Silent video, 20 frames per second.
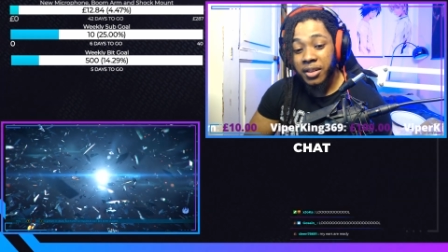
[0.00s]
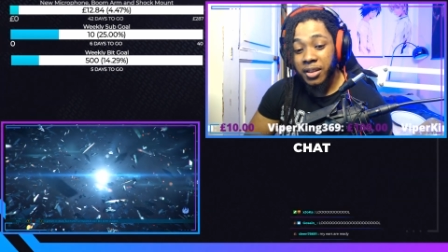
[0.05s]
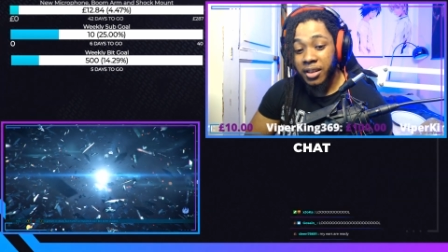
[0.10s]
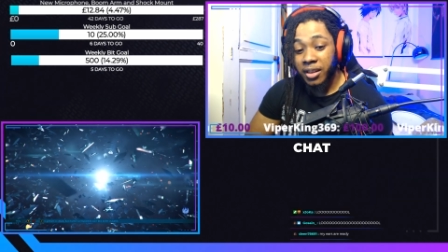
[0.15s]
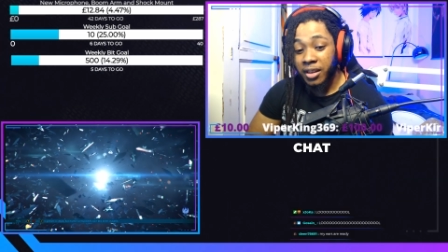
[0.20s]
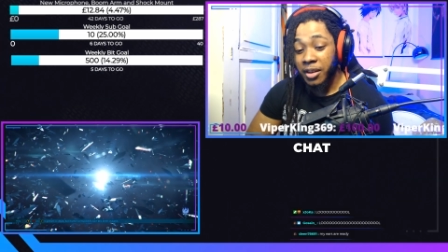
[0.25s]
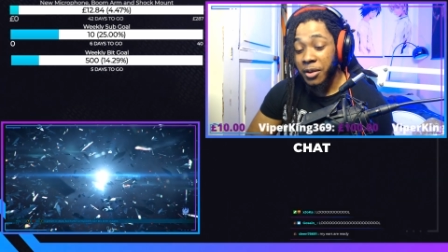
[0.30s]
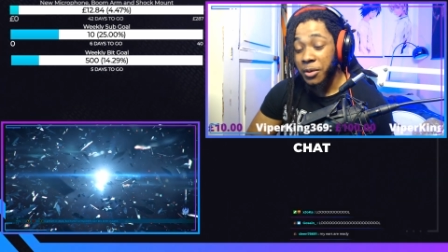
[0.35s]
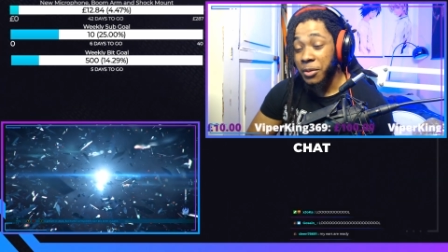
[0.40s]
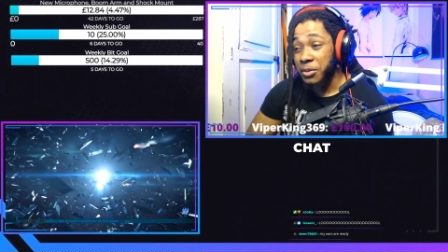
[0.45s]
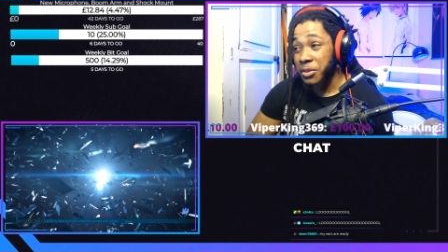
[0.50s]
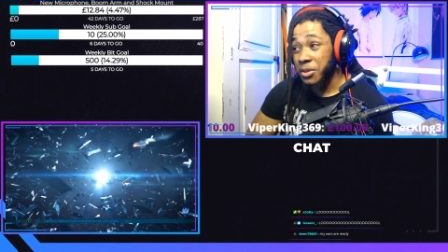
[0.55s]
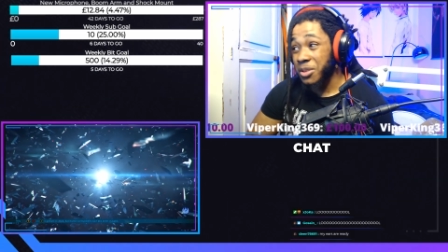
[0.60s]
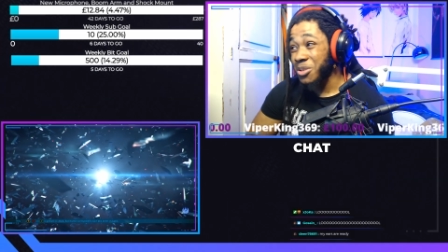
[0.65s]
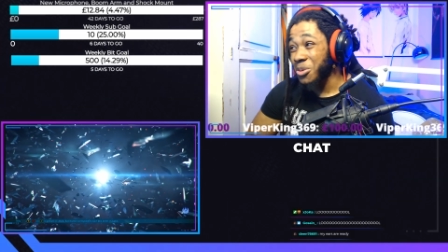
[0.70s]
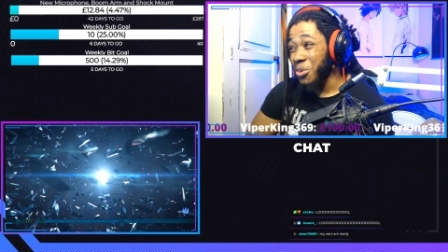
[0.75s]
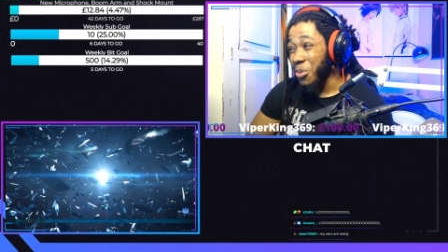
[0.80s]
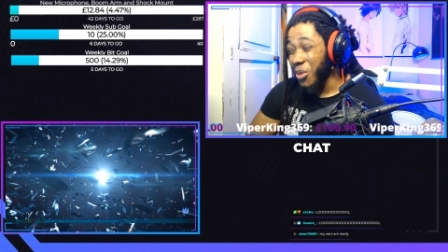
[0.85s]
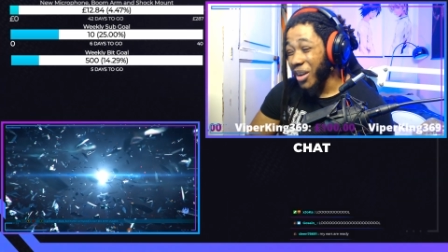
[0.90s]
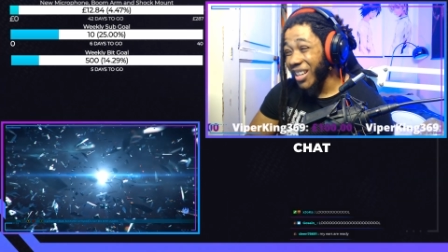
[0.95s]
ago it was
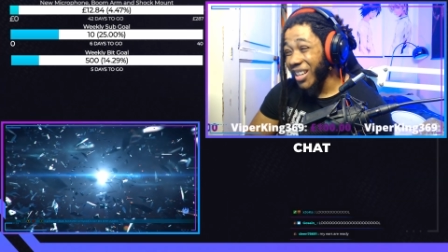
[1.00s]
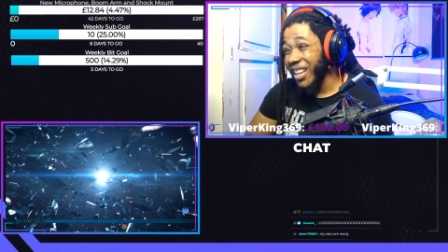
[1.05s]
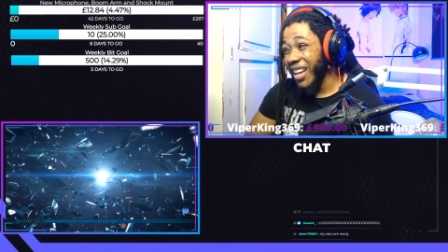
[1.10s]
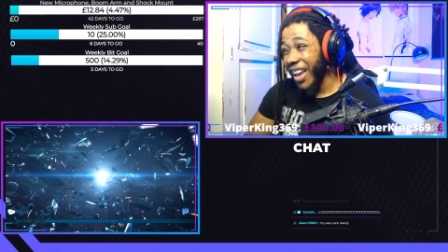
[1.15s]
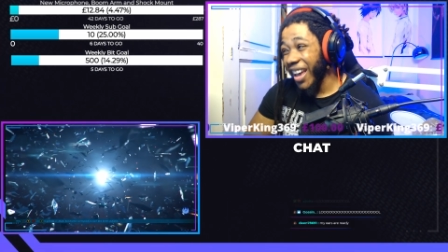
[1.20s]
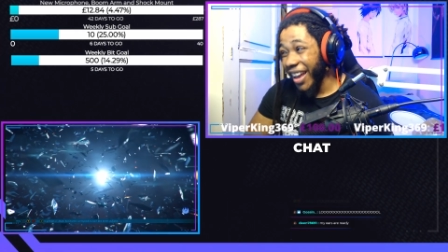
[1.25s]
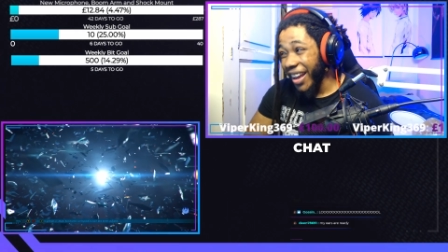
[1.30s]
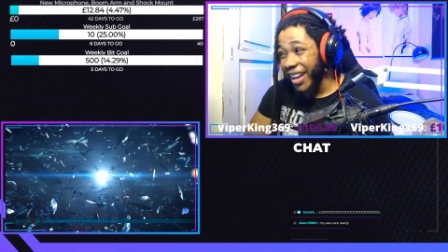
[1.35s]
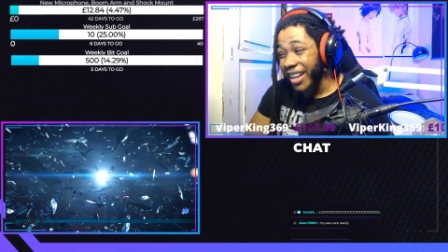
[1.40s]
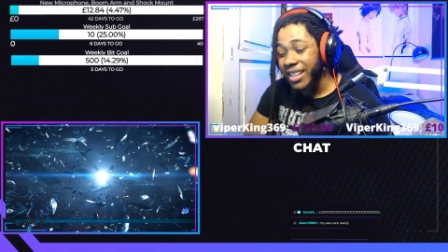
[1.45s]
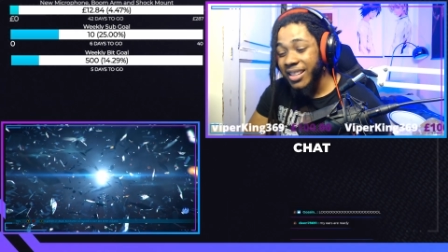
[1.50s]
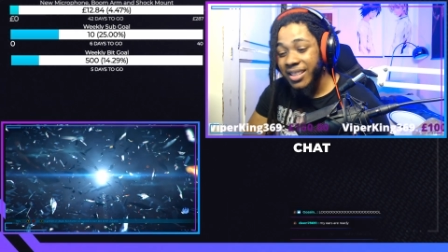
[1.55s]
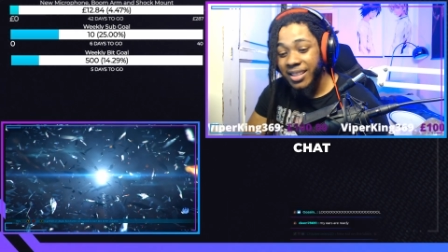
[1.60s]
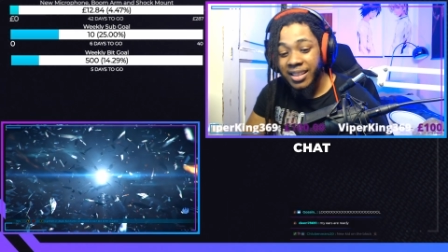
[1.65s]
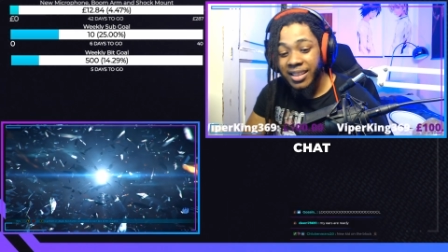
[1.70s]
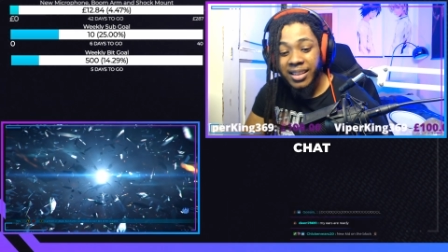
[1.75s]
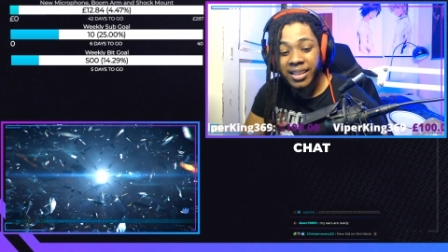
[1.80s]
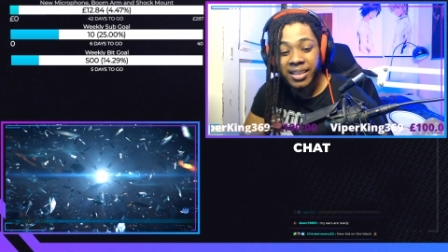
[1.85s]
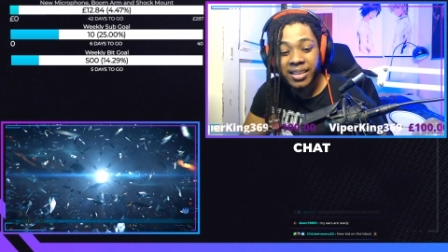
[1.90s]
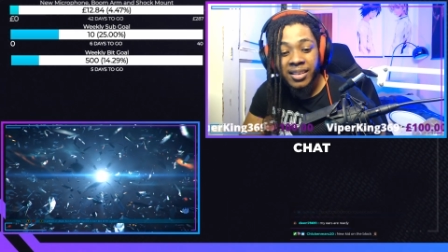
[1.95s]

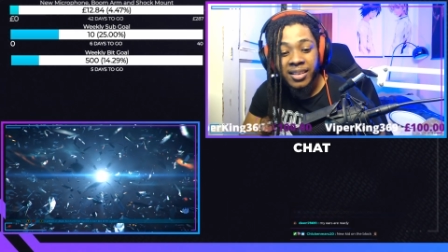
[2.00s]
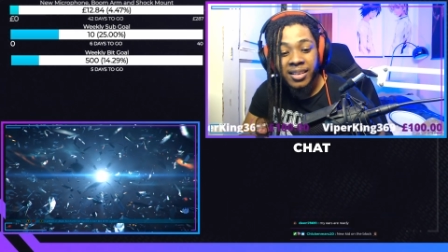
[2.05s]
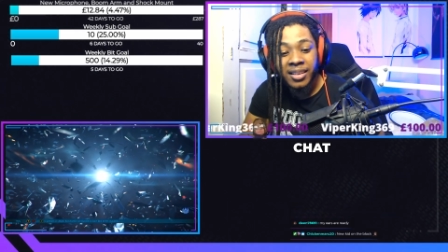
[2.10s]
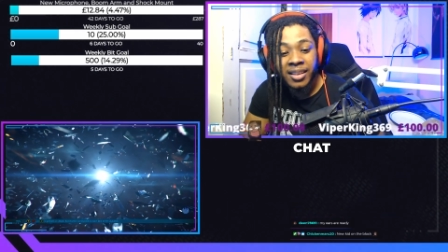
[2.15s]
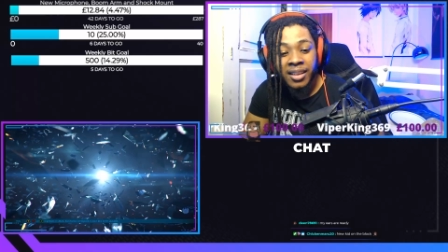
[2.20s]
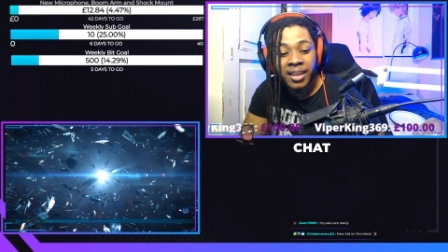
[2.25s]
2018